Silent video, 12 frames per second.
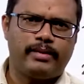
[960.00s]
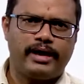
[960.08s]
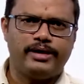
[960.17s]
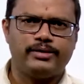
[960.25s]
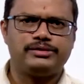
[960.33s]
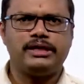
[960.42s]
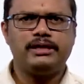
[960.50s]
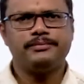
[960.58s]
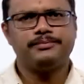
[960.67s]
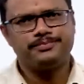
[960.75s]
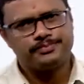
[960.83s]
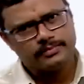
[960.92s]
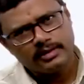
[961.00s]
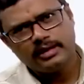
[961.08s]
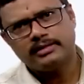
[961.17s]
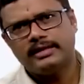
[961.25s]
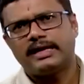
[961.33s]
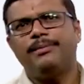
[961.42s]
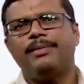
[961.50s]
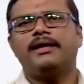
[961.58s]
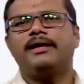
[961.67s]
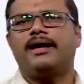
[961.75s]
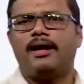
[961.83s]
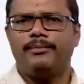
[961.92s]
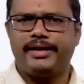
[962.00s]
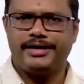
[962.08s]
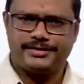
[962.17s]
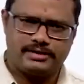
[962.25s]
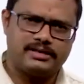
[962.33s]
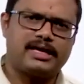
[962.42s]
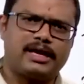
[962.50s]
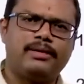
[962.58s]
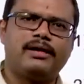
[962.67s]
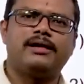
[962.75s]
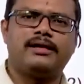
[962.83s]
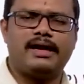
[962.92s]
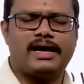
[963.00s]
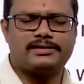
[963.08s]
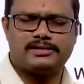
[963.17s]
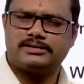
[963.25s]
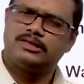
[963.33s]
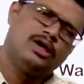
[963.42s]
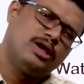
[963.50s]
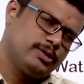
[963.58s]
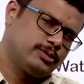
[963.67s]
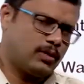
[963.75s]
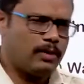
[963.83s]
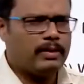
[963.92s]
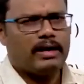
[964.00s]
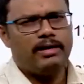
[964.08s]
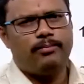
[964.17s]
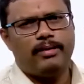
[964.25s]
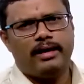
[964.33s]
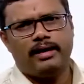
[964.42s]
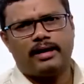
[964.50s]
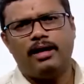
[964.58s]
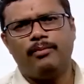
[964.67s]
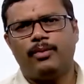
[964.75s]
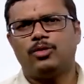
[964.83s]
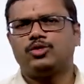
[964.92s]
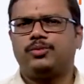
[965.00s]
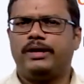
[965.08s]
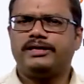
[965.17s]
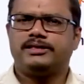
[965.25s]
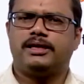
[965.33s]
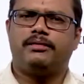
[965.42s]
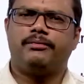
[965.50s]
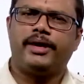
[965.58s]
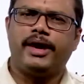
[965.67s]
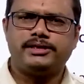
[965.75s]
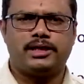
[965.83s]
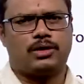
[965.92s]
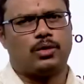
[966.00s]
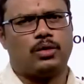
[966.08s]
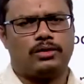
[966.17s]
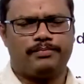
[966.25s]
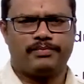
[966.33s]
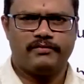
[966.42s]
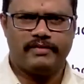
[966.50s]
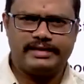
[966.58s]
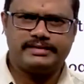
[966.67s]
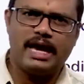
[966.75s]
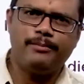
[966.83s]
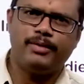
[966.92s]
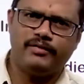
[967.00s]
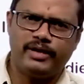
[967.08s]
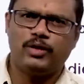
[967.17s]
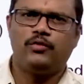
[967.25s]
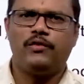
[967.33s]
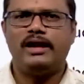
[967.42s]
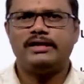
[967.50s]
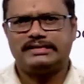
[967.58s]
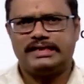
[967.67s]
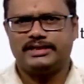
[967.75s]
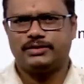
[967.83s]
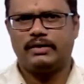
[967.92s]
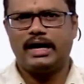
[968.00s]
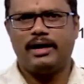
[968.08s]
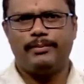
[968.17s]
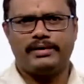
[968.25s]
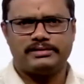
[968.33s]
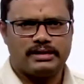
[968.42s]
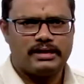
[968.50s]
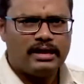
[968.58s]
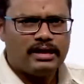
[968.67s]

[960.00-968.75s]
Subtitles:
by using the chemical combinations or chemical reactions. So, chemical compounds plays a major role. For example, when you fall sick, what happens?